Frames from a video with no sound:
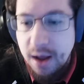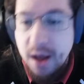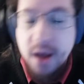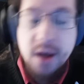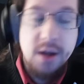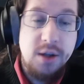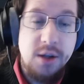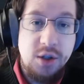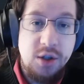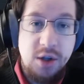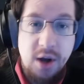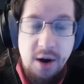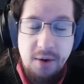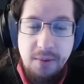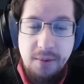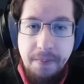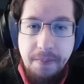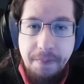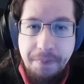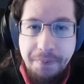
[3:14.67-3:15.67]
So,
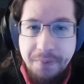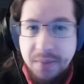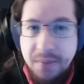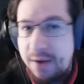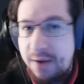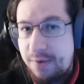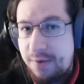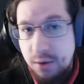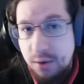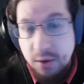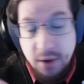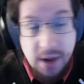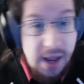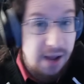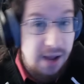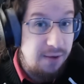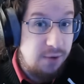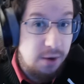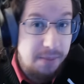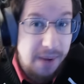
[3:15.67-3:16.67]
if you're
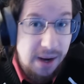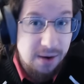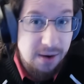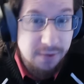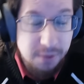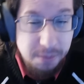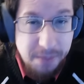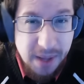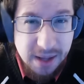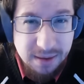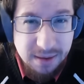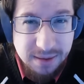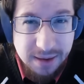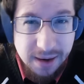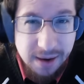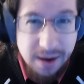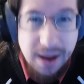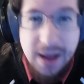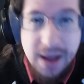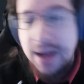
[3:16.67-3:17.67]
looking for a powerful build,
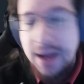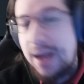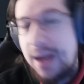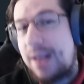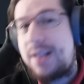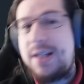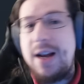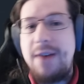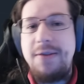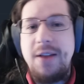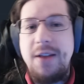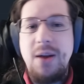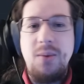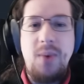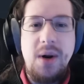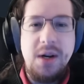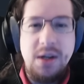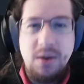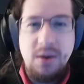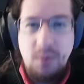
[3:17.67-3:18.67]
it's definitely
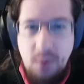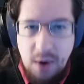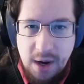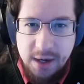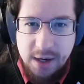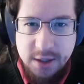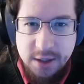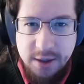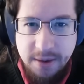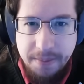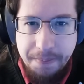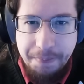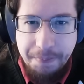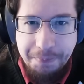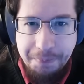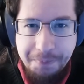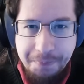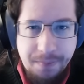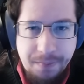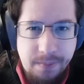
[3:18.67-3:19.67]
one to watch.
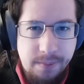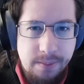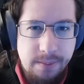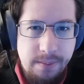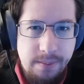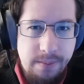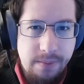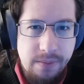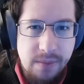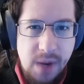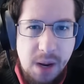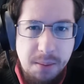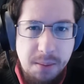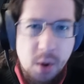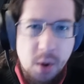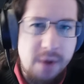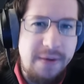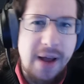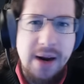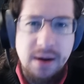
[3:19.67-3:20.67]

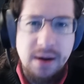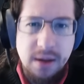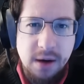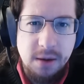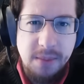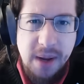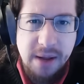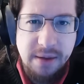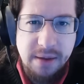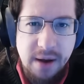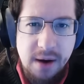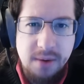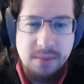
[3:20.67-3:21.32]
More on that in a little bit, though.